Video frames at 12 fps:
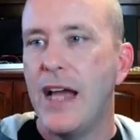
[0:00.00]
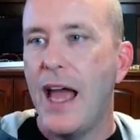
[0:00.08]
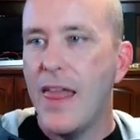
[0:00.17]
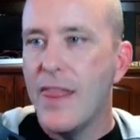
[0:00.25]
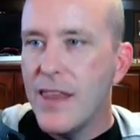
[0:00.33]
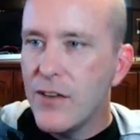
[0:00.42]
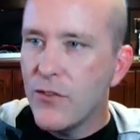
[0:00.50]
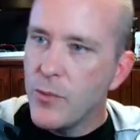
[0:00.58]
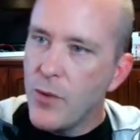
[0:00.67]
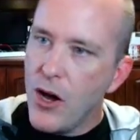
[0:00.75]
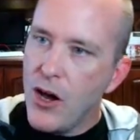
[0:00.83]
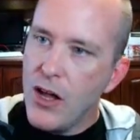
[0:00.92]
And then
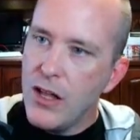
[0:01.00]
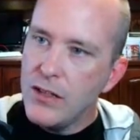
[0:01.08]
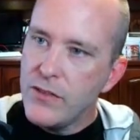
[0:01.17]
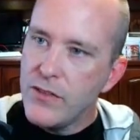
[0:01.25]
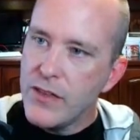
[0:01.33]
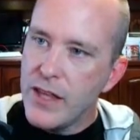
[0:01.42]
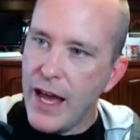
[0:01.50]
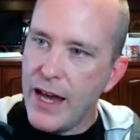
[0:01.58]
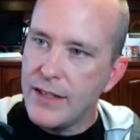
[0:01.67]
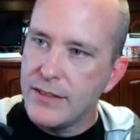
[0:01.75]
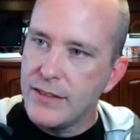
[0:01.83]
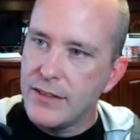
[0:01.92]
from all of
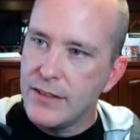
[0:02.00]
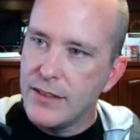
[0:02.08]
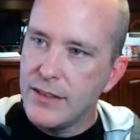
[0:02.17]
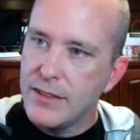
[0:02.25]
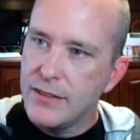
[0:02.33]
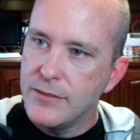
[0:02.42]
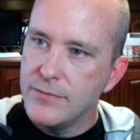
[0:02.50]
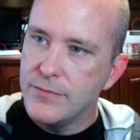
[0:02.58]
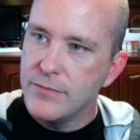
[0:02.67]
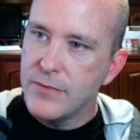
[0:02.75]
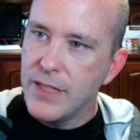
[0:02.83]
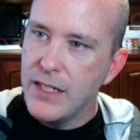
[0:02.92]
that,
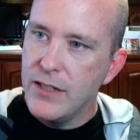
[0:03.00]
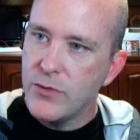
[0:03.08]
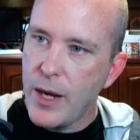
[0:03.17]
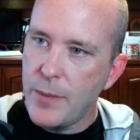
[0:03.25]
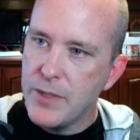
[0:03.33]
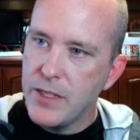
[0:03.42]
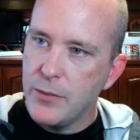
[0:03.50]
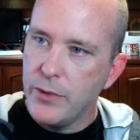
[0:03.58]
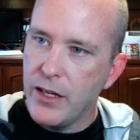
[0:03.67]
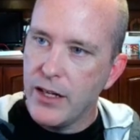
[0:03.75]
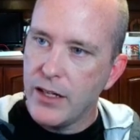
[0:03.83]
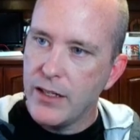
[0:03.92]
it is wrapped in a
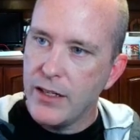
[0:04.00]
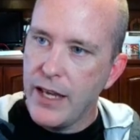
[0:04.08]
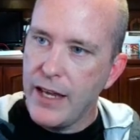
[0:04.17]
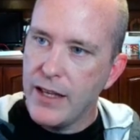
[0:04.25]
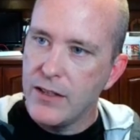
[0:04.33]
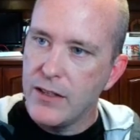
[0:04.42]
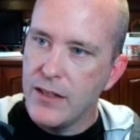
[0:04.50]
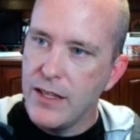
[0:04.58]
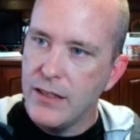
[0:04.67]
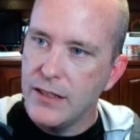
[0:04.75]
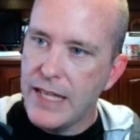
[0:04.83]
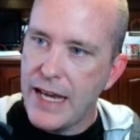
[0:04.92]
block, and
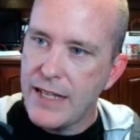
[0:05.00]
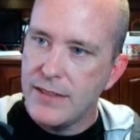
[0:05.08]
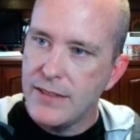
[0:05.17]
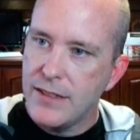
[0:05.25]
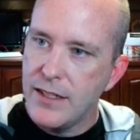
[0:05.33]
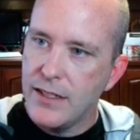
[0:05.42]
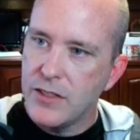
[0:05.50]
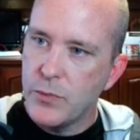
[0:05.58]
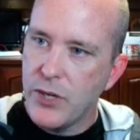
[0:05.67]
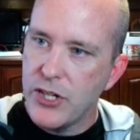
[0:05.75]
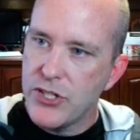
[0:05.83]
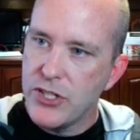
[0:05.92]
the last
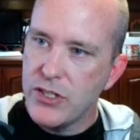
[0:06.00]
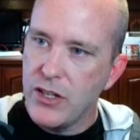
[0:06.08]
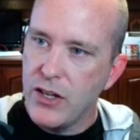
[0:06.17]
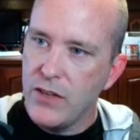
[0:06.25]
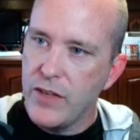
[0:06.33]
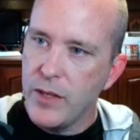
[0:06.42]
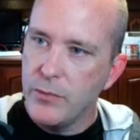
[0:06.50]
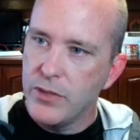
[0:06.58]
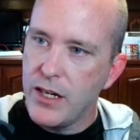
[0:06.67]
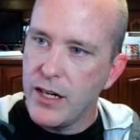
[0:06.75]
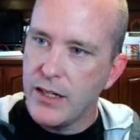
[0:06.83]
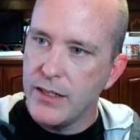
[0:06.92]
expression of a
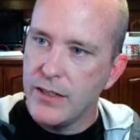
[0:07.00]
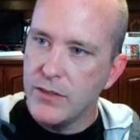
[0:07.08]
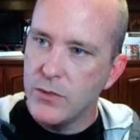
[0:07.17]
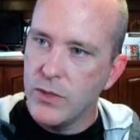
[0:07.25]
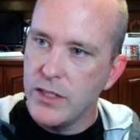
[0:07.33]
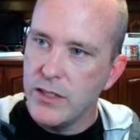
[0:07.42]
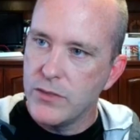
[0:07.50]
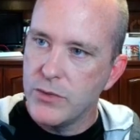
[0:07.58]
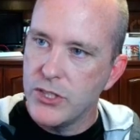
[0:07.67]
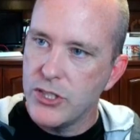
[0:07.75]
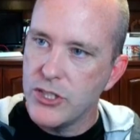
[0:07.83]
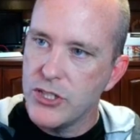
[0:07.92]
block is what is
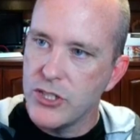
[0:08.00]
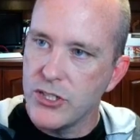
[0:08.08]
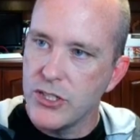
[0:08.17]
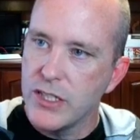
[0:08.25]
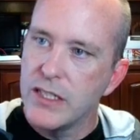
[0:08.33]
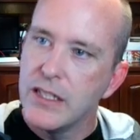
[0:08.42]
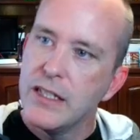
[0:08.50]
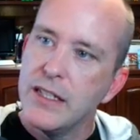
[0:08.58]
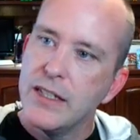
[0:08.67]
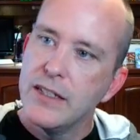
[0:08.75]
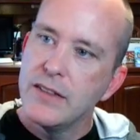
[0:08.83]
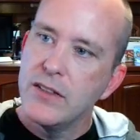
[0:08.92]
returned.
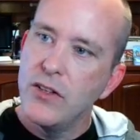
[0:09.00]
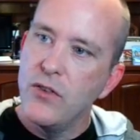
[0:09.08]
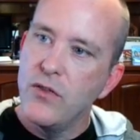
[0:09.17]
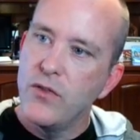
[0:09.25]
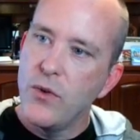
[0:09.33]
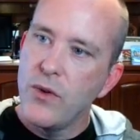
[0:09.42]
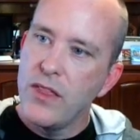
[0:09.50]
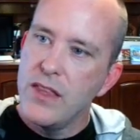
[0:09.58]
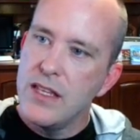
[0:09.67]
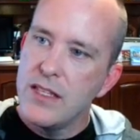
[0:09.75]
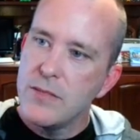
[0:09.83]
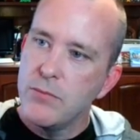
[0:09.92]
So for
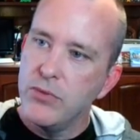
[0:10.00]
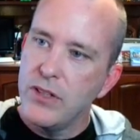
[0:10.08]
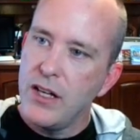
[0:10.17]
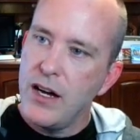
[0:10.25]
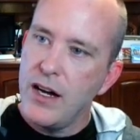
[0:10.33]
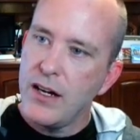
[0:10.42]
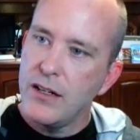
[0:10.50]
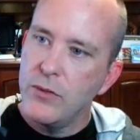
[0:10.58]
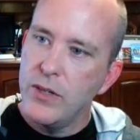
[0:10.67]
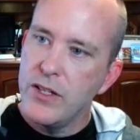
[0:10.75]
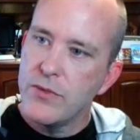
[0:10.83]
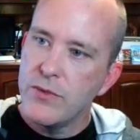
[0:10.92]
this block,
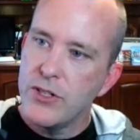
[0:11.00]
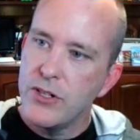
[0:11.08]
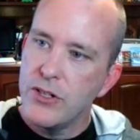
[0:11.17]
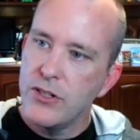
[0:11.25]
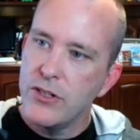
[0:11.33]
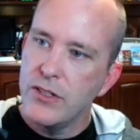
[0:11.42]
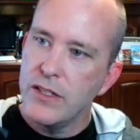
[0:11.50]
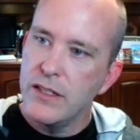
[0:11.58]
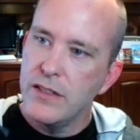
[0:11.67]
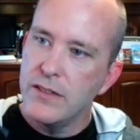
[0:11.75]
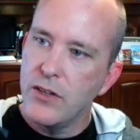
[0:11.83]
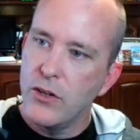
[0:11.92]
what is returned
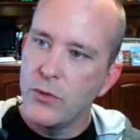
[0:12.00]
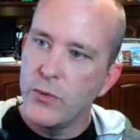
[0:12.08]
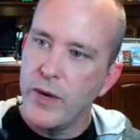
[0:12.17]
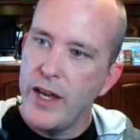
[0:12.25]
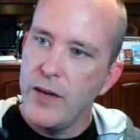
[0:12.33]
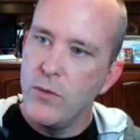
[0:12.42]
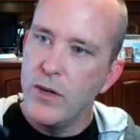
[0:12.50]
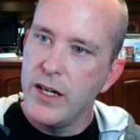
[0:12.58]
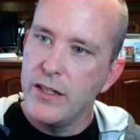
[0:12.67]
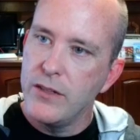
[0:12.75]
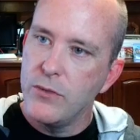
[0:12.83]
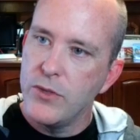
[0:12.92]
is array
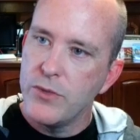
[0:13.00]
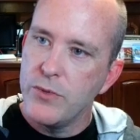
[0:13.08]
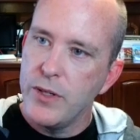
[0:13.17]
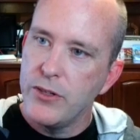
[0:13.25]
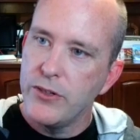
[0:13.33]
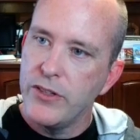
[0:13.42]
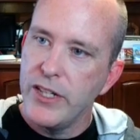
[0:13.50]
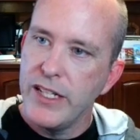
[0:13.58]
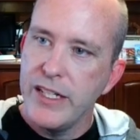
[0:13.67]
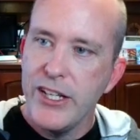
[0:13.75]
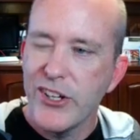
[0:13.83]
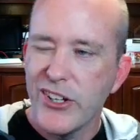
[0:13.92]
1, which we
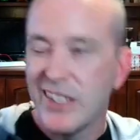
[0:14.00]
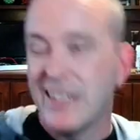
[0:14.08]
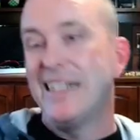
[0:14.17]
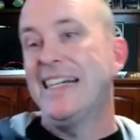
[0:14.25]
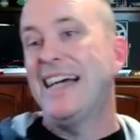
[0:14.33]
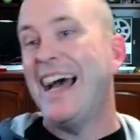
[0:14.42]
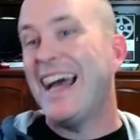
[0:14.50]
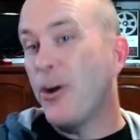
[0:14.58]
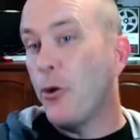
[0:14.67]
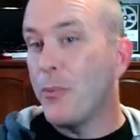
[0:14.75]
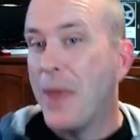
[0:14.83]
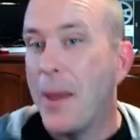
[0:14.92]
created here. I
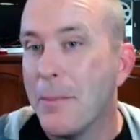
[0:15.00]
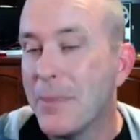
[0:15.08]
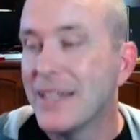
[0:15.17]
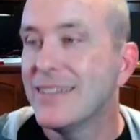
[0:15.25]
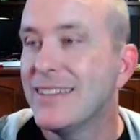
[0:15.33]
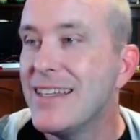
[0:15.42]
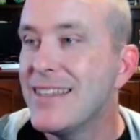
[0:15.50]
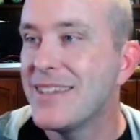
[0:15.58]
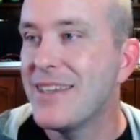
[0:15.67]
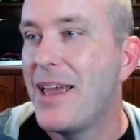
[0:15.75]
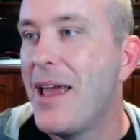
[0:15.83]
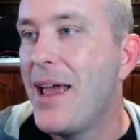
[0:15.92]
hope that makes
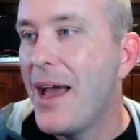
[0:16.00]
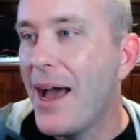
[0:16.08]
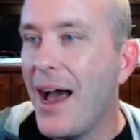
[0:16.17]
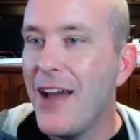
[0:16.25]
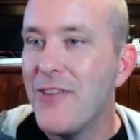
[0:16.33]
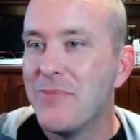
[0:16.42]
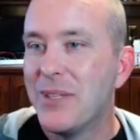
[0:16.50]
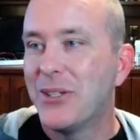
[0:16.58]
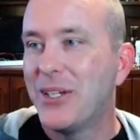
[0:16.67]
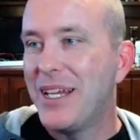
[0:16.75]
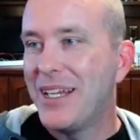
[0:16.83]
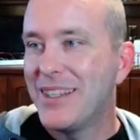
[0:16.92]
sense. I've been
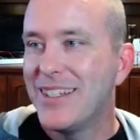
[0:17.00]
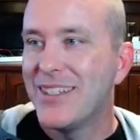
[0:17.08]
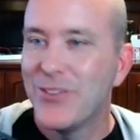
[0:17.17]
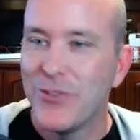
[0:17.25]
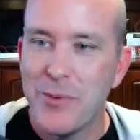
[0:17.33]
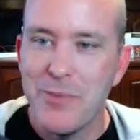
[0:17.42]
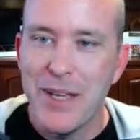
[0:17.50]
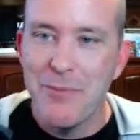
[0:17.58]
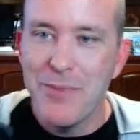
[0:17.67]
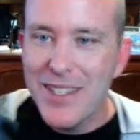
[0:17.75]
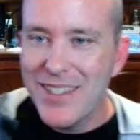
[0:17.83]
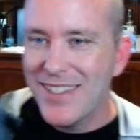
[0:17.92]
looking at this for many
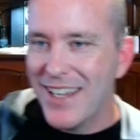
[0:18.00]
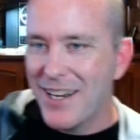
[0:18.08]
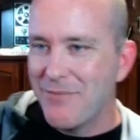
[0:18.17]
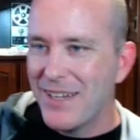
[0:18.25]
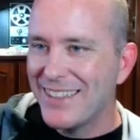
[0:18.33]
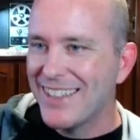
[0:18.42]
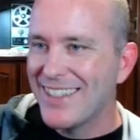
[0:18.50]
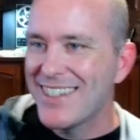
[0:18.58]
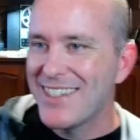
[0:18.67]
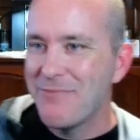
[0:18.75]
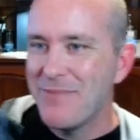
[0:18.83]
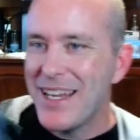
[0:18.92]
months, and it makes sense
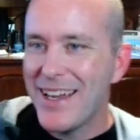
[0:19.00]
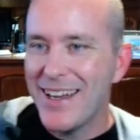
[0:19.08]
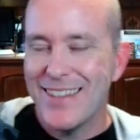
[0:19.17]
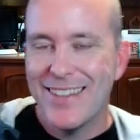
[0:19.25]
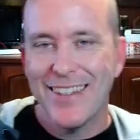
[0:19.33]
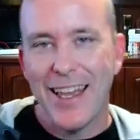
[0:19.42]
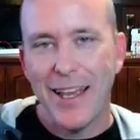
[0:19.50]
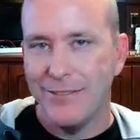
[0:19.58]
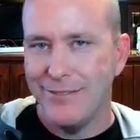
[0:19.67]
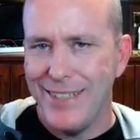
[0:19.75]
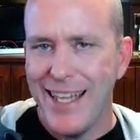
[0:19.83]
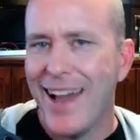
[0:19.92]
to me. It's like,
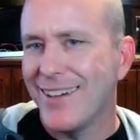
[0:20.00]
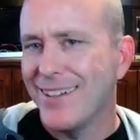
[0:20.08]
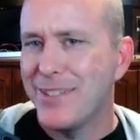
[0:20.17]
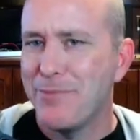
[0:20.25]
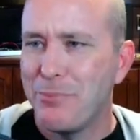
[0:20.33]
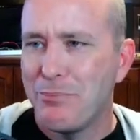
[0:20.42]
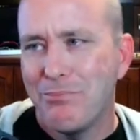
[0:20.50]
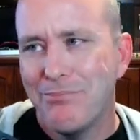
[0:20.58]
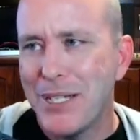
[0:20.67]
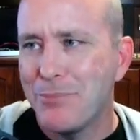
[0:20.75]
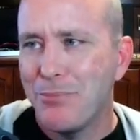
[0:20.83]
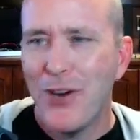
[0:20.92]
yeah, it
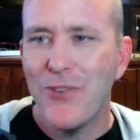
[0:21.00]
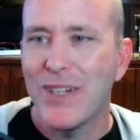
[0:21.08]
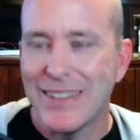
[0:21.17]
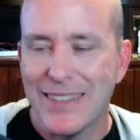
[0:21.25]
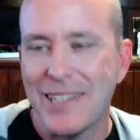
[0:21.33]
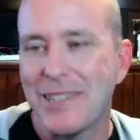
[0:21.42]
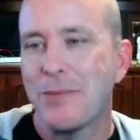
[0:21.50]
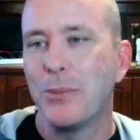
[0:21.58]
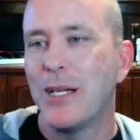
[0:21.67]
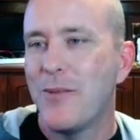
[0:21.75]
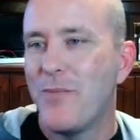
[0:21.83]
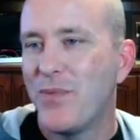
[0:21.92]
makes perfect sense,
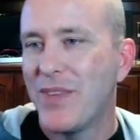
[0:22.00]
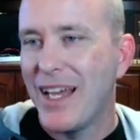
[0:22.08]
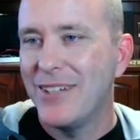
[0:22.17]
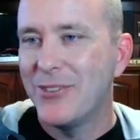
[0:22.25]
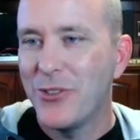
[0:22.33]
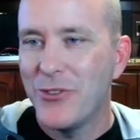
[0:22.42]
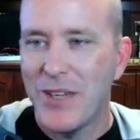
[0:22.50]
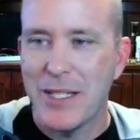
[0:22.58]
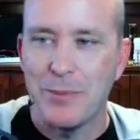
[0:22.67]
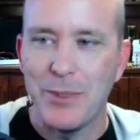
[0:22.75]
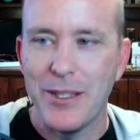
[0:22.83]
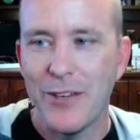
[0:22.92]
but I don't know if I
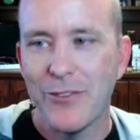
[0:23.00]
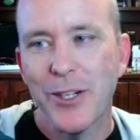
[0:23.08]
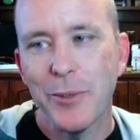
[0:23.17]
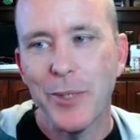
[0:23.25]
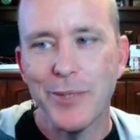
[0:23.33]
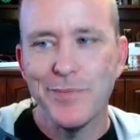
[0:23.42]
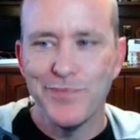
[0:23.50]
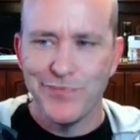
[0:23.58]
explained that very well.